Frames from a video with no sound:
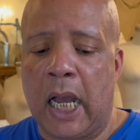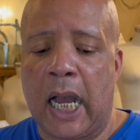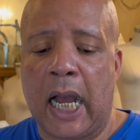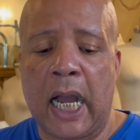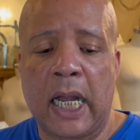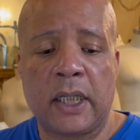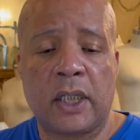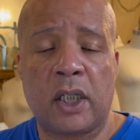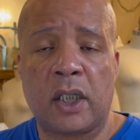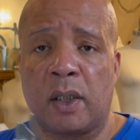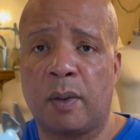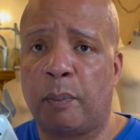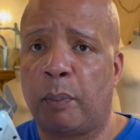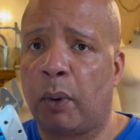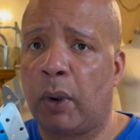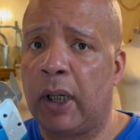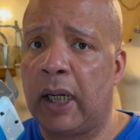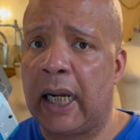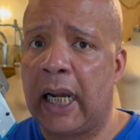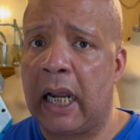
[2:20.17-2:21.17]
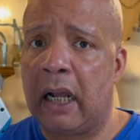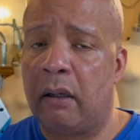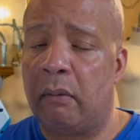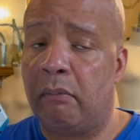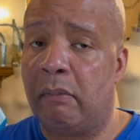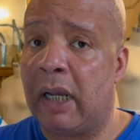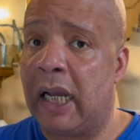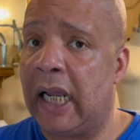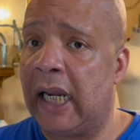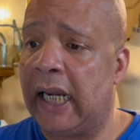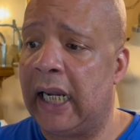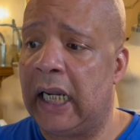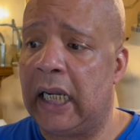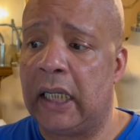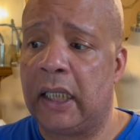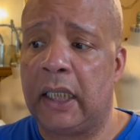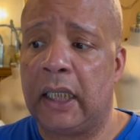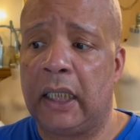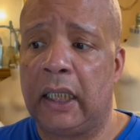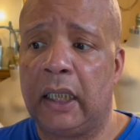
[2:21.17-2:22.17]
I just bring out my
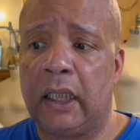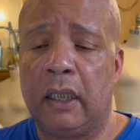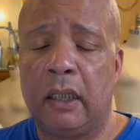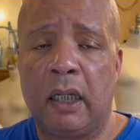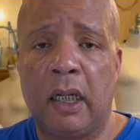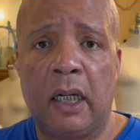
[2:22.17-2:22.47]
handy